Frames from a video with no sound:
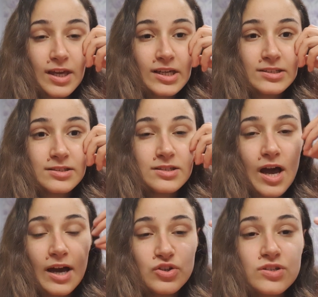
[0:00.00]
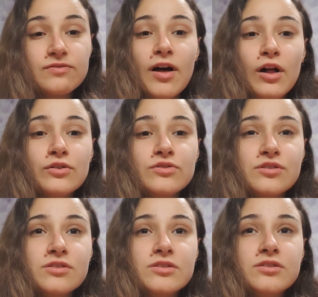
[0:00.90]
And I just felt
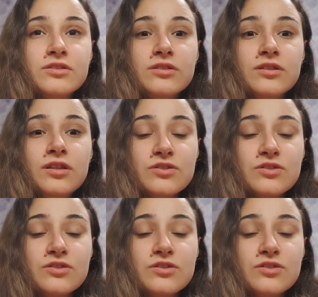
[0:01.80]
the